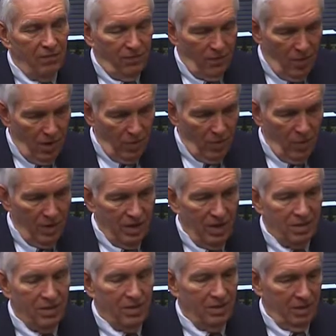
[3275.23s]

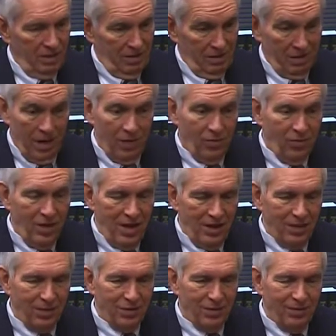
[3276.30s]
It's got 3
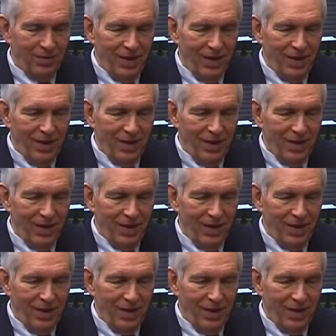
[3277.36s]
acres.